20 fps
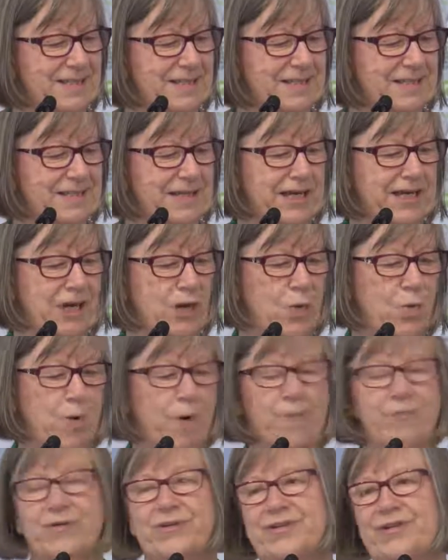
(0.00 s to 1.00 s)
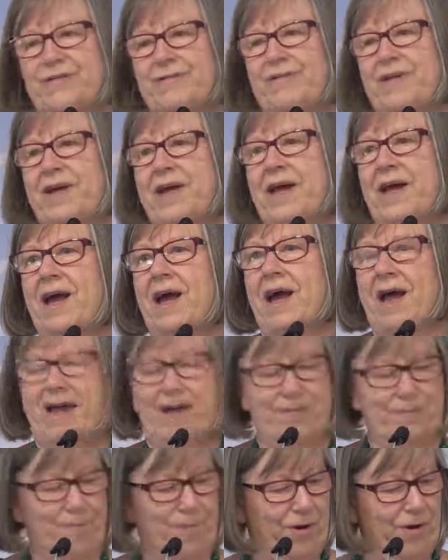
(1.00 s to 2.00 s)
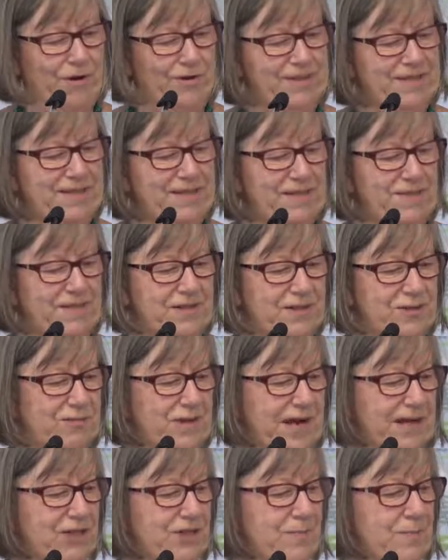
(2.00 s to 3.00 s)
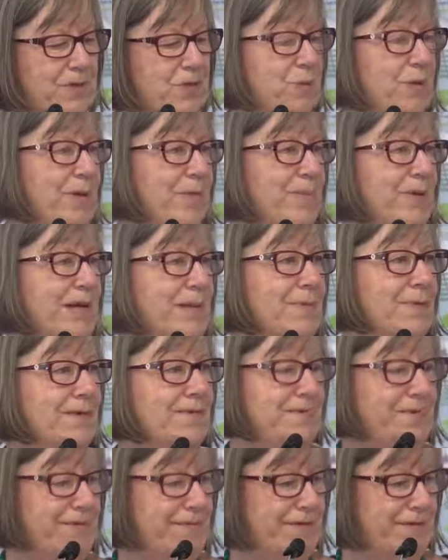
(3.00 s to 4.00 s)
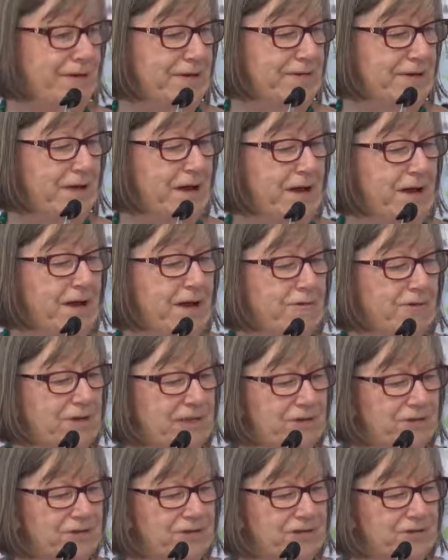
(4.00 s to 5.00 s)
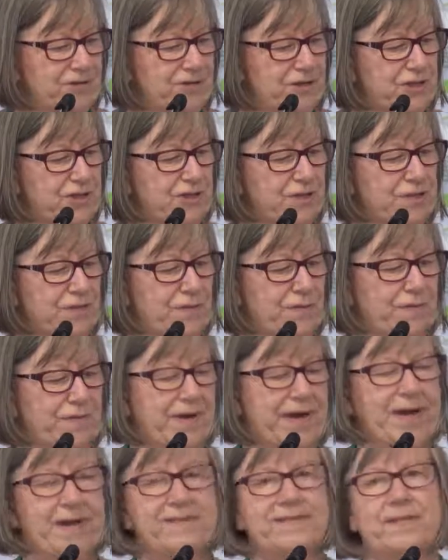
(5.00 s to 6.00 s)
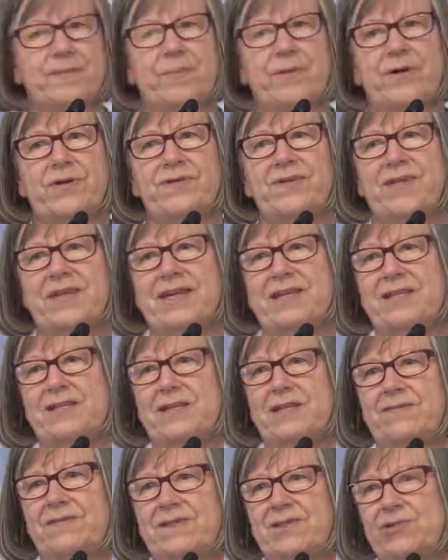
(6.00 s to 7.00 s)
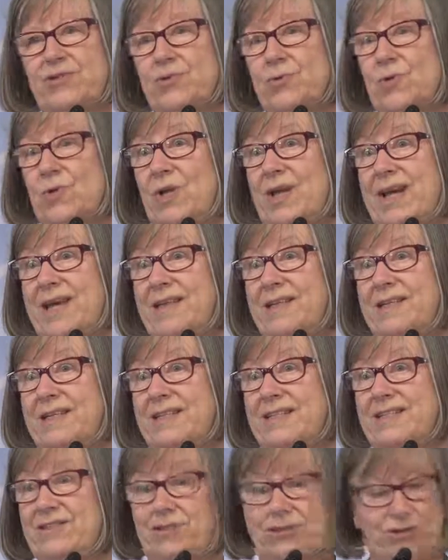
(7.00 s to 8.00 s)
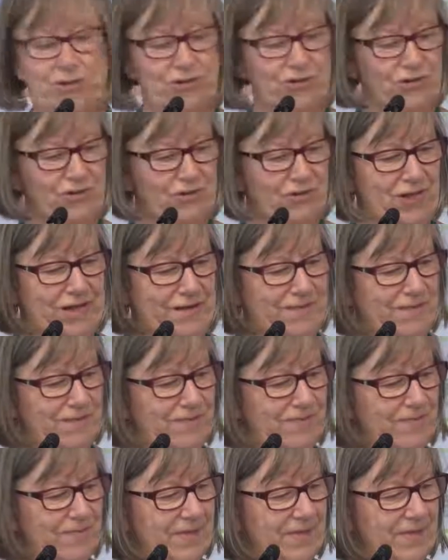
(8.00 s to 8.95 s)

it's a cooperative and positive interaction between people of different religious traditions or faiths at both the individual and institutional level.